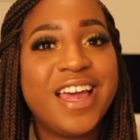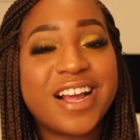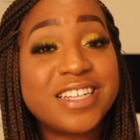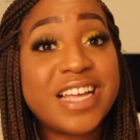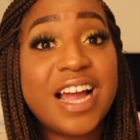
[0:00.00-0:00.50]

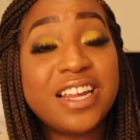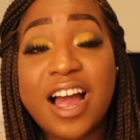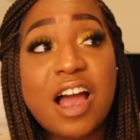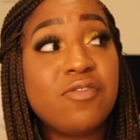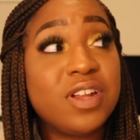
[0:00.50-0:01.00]
Cause
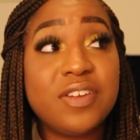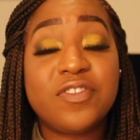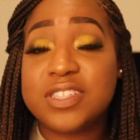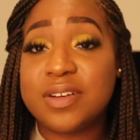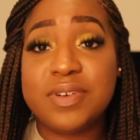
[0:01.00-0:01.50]
I really,
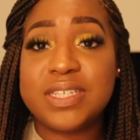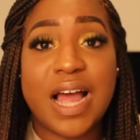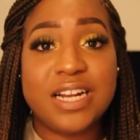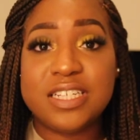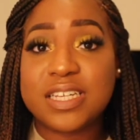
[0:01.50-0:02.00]
for some reason,
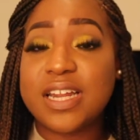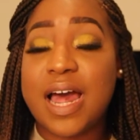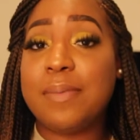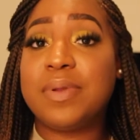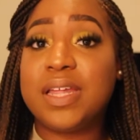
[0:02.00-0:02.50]
I just could
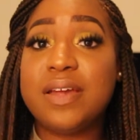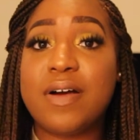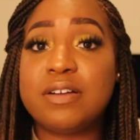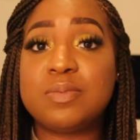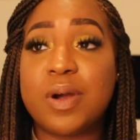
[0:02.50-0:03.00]
not believe
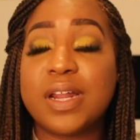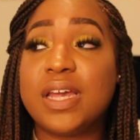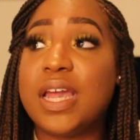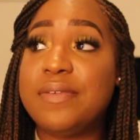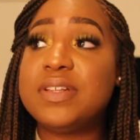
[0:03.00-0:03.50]
I was
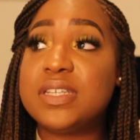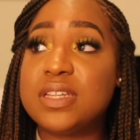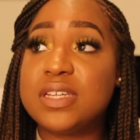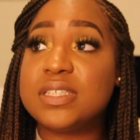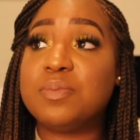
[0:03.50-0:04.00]
pregnant. Even to
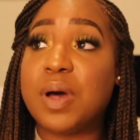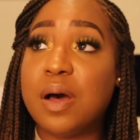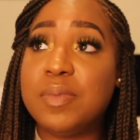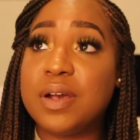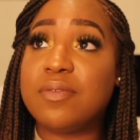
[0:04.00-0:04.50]
this
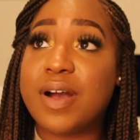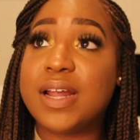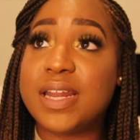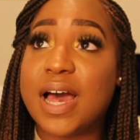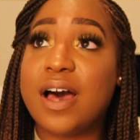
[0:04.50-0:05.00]
moment
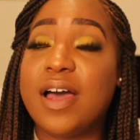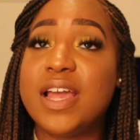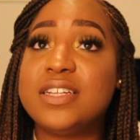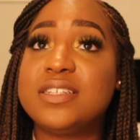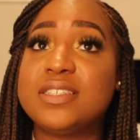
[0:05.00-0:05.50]
right now,
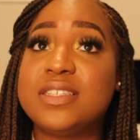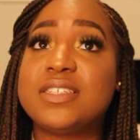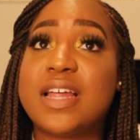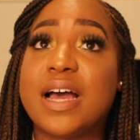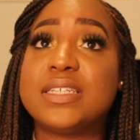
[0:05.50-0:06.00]
it just
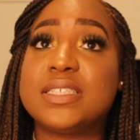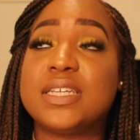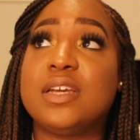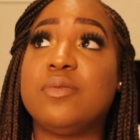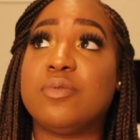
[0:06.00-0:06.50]
does not
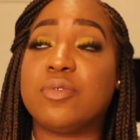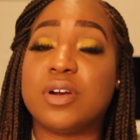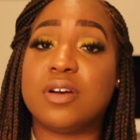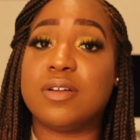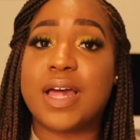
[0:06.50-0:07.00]
seem
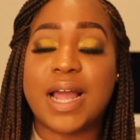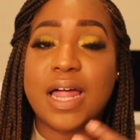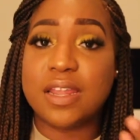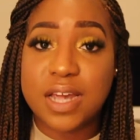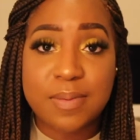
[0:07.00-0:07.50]
real. Like,
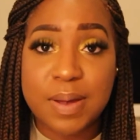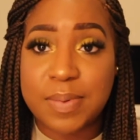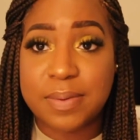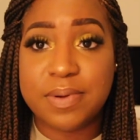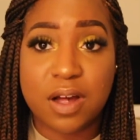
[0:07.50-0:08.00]
I look at my
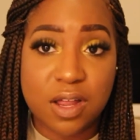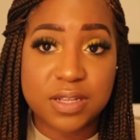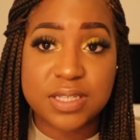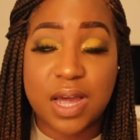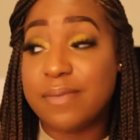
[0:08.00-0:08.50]
baby all
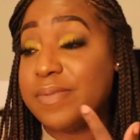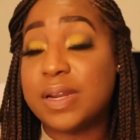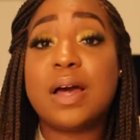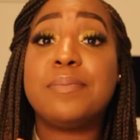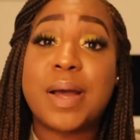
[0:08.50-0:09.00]
the time.
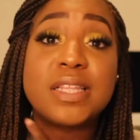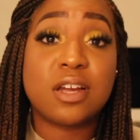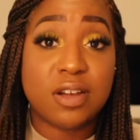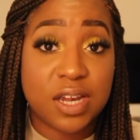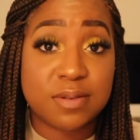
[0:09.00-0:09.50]
I'm about to
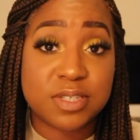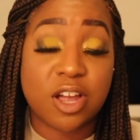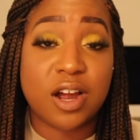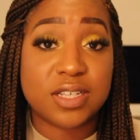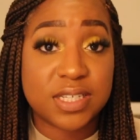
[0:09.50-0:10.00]
go get him so
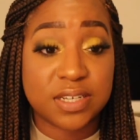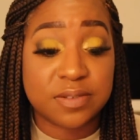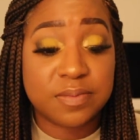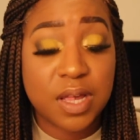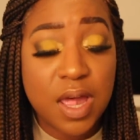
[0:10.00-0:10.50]
I can see
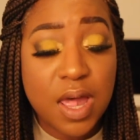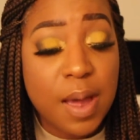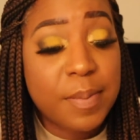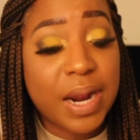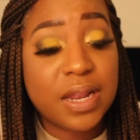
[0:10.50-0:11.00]
him.
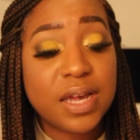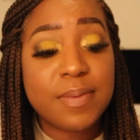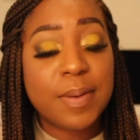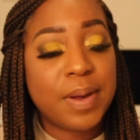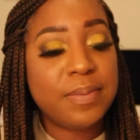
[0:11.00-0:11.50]
But I look at
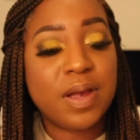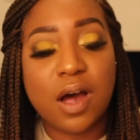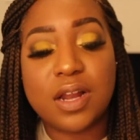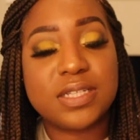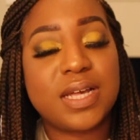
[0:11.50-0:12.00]
my baby
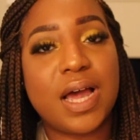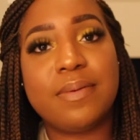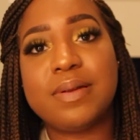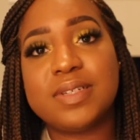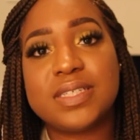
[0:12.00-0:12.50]
all the
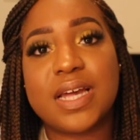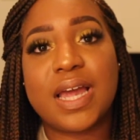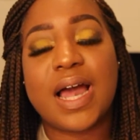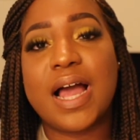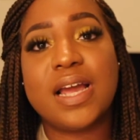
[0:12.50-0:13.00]
time. I'm just
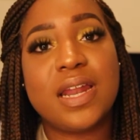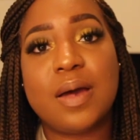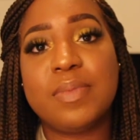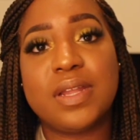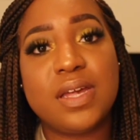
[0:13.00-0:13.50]
like, I
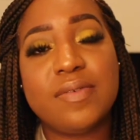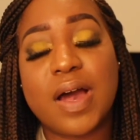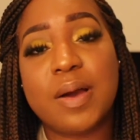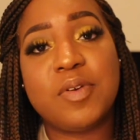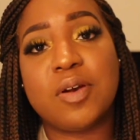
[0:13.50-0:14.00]
cannot believe
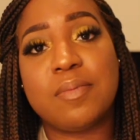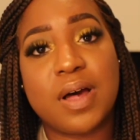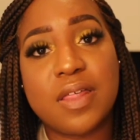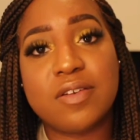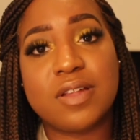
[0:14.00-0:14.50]
I'm your
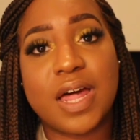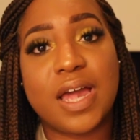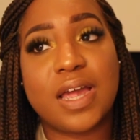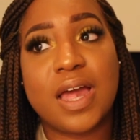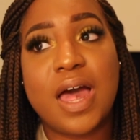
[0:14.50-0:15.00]
mother.
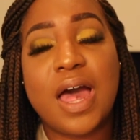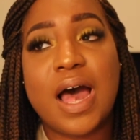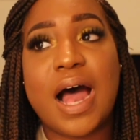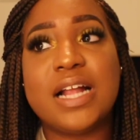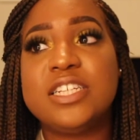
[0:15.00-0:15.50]
Like,
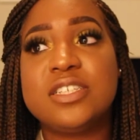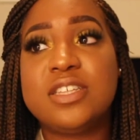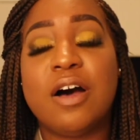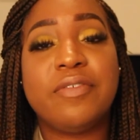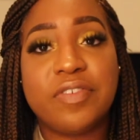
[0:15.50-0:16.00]
I just
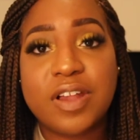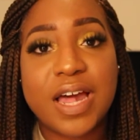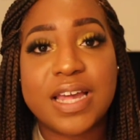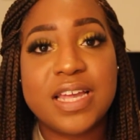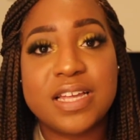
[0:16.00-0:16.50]
don't feel
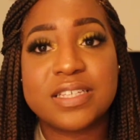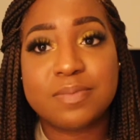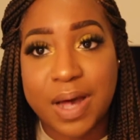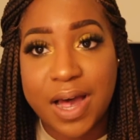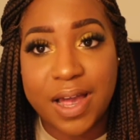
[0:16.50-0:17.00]
like he is
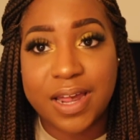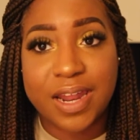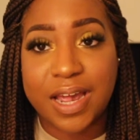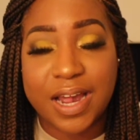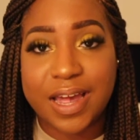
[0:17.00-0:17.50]
mine.
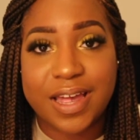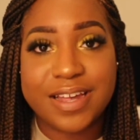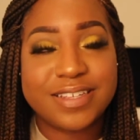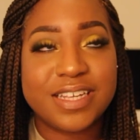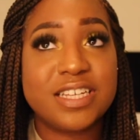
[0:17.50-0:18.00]
Like,
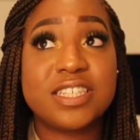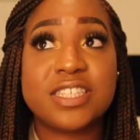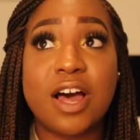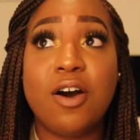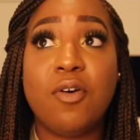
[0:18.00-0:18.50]
it's
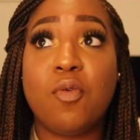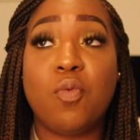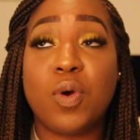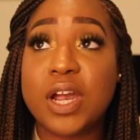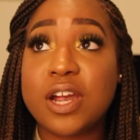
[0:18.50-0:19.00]
so
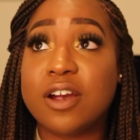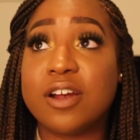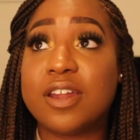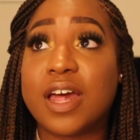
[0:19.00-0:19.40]
weird.